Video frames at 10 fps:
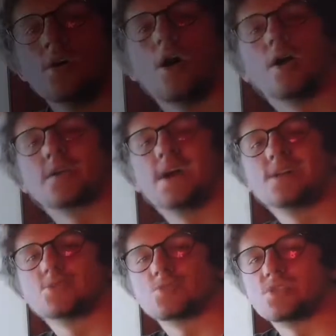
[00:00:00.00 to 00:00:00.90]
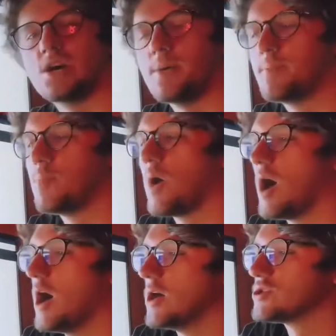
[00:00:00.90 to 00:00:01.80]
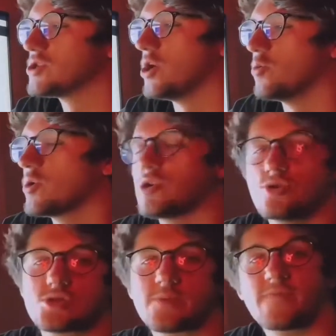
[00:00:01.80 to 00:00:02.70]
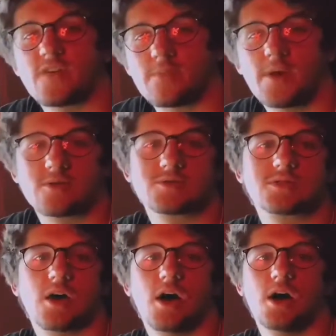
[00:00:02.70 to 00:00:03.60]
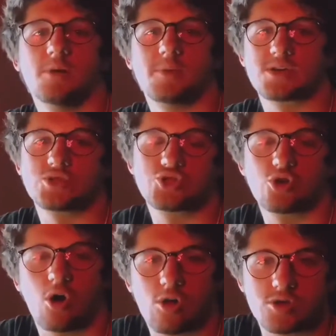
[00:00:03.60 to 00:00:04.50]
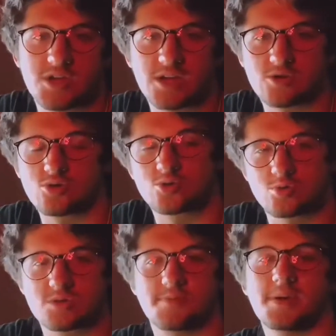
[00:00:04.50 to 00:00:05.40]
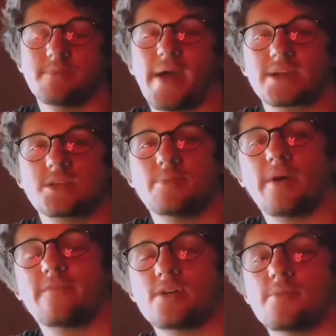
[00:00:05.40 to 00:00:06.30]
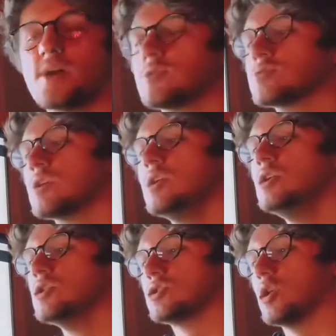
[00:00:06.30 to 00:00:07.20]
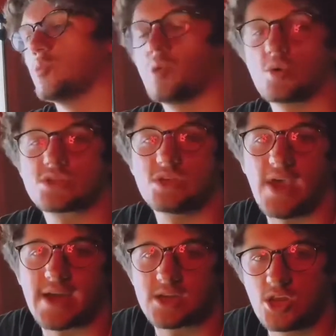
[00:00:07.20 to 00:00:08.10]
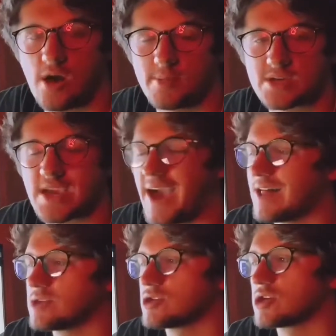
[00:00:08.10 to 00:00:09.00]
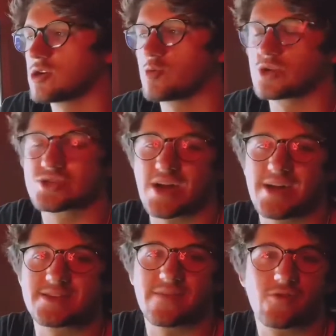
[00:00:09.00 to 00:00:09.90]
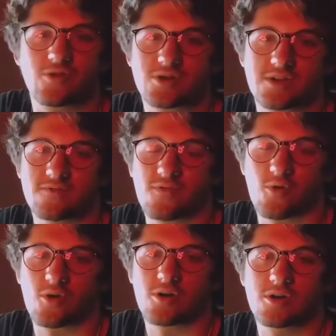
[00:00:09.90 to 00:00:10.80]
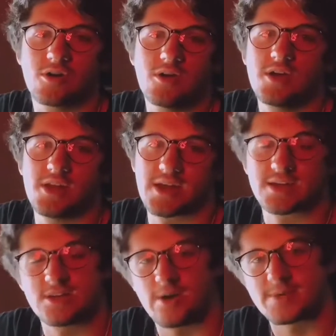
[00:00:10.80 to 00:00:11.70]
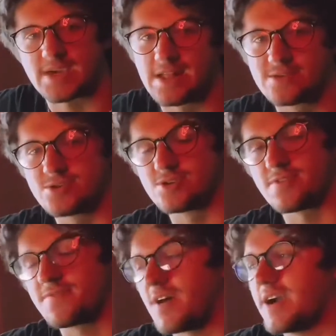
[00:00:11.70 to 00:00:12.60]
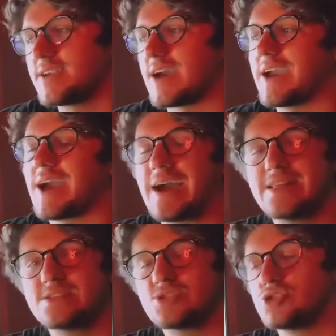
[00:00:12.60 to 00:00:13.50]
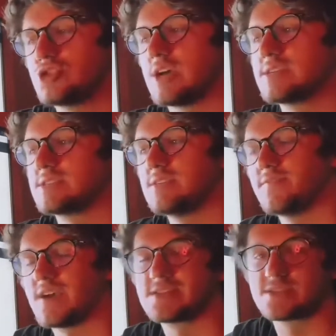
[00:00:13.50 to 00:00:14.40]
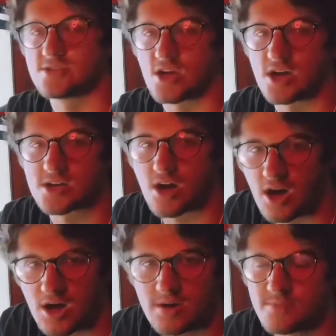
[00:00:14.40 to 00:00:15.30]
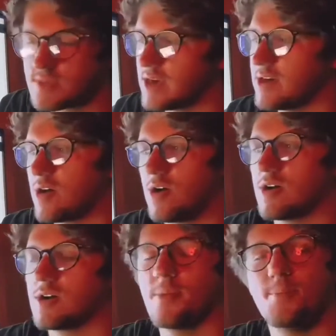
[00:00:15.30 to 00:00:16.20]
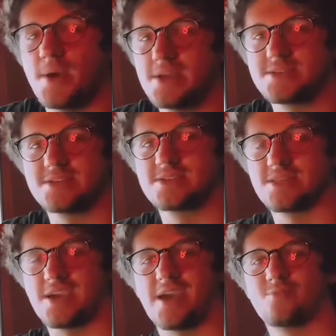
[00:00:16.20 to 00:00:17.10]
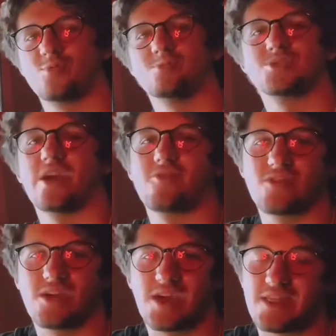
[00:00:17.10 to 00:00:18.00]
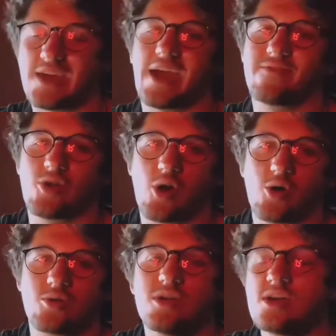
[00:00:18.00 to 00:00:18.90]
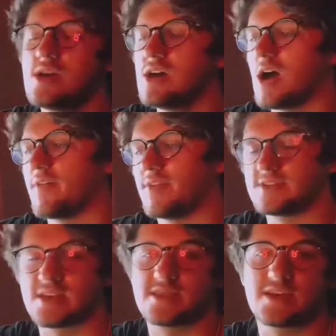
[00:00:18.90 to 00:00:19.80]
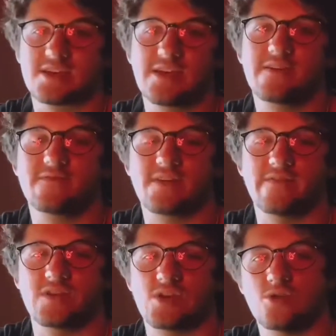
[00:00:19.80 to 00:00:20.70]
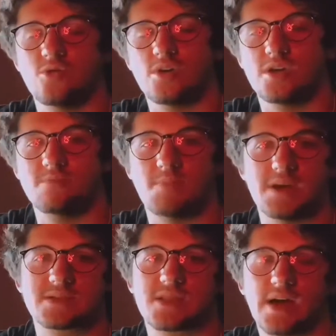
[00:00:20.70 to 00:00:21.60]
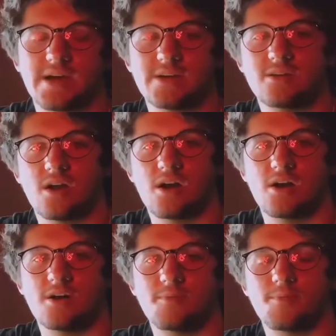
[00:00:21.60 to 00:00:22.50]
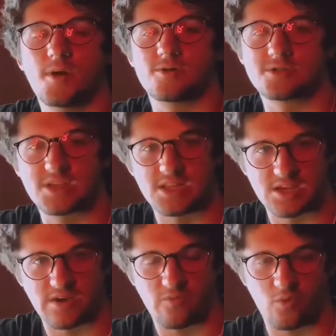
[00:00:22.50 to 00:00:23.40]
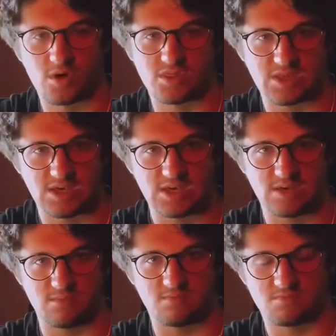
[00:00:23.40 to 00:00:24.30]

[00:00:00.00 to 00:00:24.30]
Alright guys, what's up? So we're doing some fundamentals, making sure all our technicals was being backed up by fundamentals. So we went to the economic calendar, which, guys, if you're looking for an economic calendar to fund, I highly suggest investing.com. They are amazing. They have pretty much everything, and they have their own events that they giving you a baseline understanding of what the